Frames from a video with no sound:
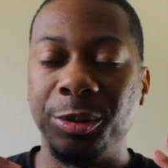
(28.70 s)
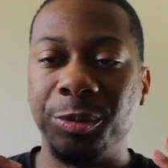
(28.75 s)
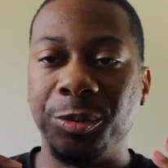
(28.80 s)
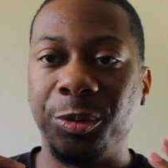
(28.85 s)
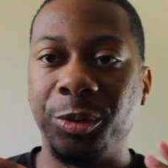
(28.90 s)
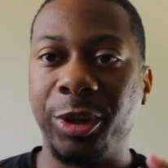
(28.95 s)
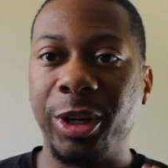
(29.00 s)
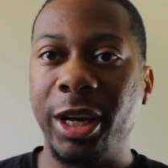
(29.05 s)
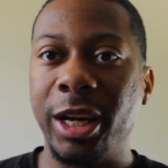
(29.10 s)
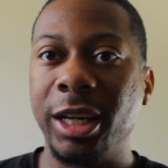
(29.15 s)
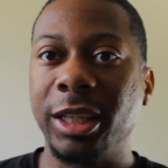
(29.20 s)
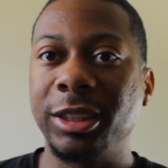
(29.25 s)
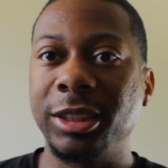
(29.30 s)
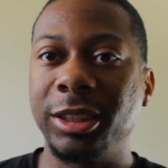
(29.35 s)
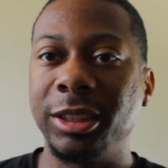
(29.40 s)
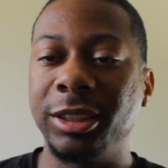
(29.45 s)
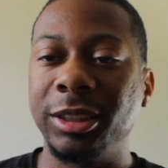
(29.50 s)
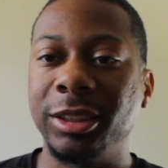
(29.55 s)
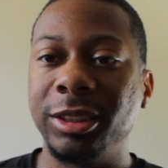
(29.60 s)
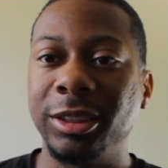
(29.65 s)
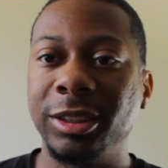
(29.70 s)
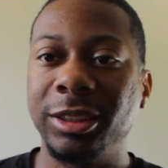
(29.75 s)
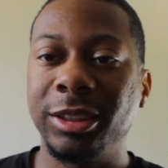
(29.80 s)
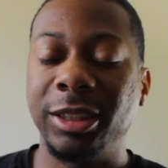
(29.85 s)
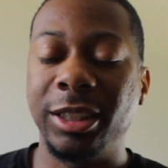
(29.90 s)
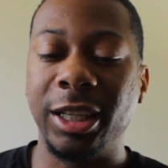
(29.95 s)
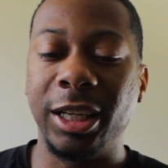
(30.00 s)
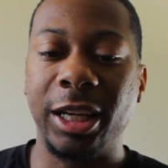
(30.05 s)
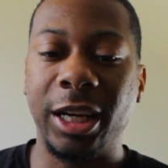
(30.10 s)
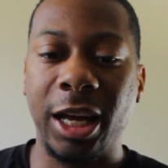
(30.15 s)
reactions
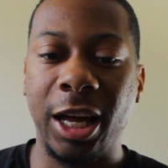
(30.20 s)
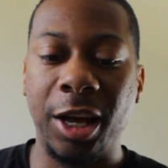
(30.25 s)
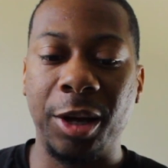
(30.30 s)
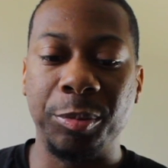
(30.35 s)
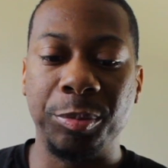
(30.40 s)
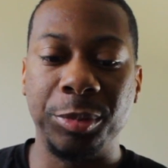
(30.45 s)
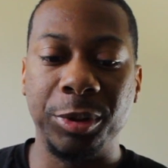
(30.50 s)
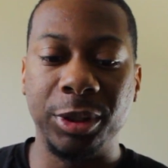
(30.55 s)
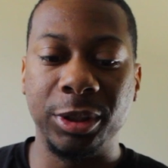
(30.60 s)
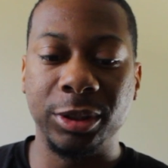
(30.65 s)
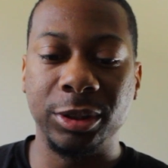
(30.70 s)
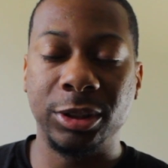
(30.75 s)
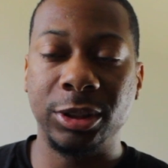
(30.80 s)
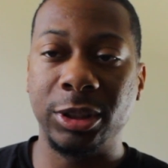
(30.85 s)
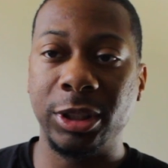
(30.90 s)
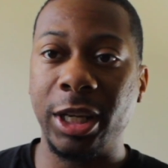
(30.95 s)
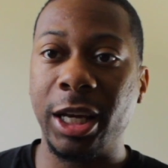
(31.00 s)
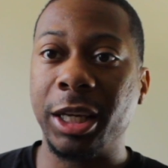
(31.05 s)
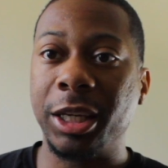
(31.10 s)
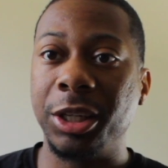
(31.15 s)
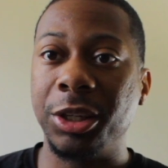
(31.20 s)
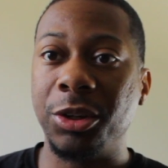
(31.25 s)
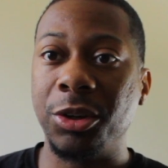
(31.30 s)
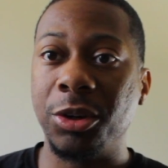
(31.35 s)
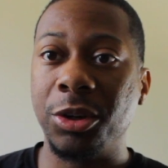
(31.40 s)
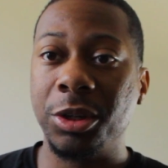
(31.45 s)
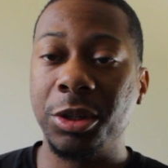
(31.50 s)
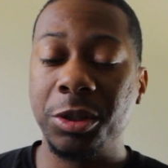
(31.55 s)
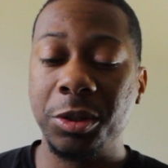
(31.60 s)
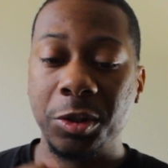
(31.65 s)
that I've been slacking
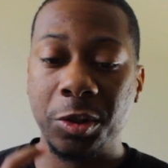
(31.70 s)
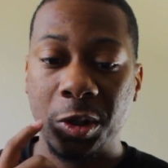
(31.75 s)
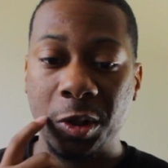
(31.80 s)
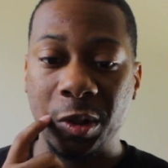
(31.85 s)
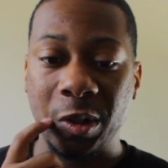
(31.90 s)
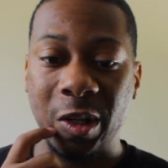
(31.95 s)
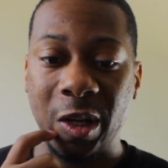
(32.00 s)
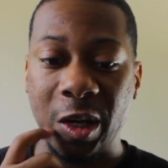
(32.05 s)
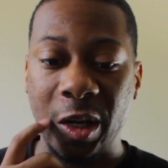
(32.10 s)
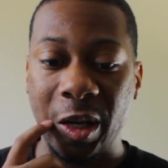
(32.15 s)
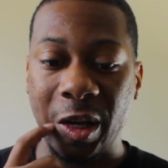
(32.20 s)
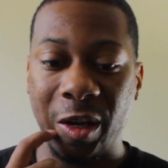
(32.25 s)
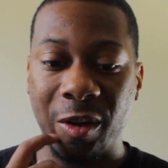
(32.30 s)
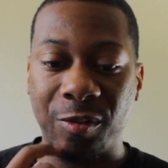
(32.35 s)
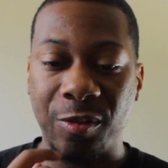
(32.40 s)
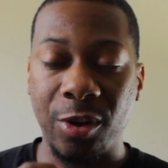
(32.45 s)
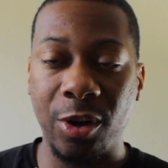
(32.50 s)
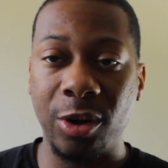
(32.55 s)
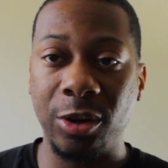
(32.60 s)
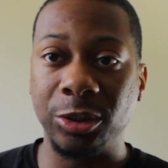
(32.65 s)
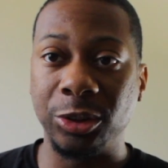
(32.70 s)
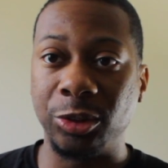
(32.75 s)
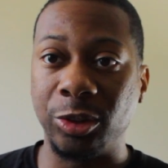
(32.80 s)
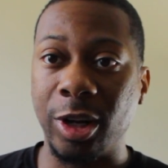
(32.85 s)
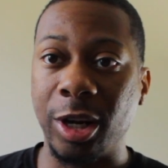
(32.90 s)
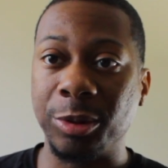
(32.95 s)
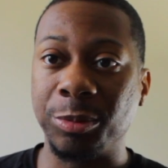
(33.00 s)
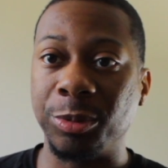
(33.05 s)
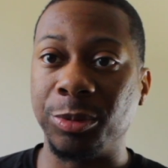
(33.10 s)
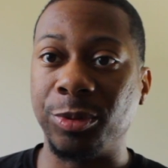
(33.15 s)
on that have all
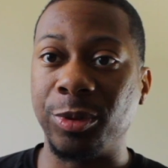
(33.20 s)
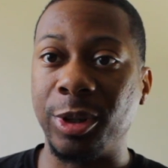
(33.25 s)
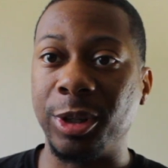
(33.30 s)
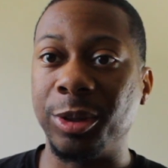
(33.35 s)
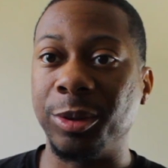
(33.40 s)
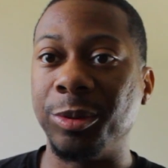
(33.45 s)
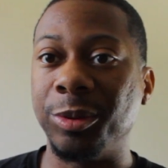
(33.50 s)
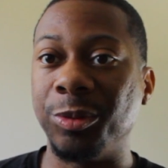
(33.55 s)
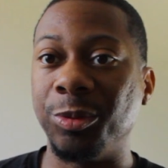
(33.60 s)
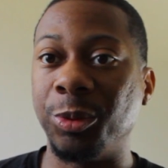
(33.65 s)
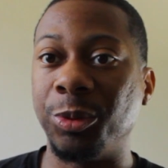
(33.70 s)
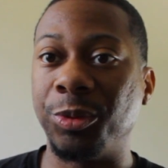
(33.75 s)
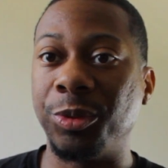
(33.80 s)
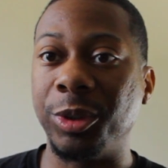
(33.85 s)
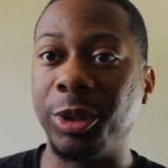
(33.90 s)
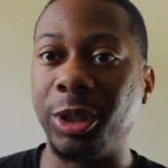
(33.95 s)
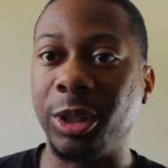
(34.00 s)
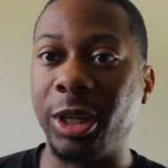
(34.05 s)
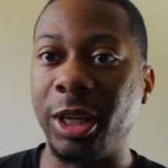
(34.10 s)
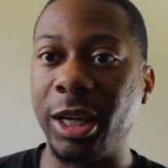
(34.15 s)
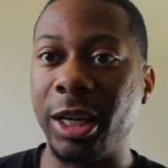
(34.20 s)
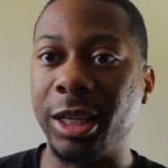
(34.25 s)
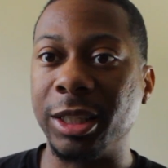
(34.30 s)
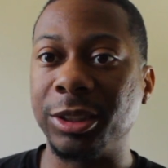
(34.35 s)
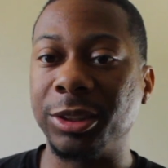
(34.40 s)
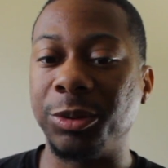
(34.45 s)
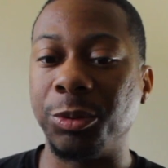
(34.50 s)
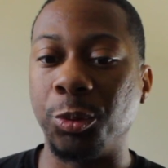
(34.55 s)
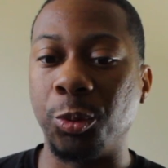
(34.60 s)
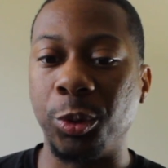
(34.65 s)
dropped within the
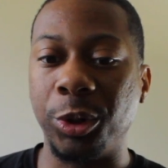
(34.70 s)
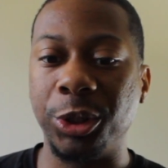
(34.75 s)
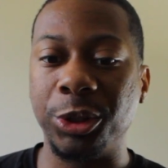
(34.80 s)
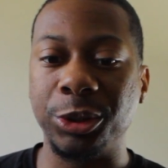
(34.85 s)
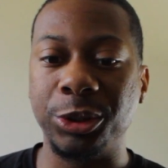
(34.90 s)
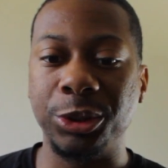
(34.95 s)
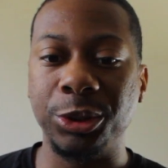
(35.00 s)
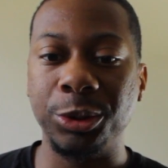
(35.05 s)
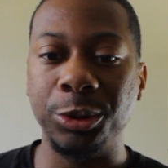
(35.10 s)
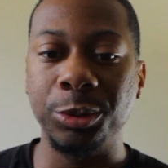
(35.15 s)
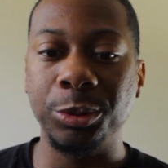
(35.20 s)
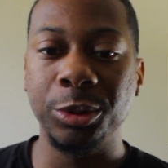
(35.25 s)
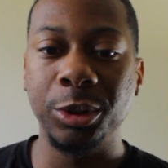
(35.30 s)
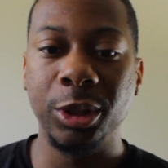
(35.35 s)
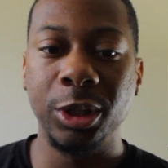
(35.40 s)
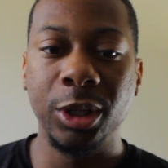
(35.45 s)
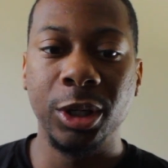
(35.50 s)
last week or two.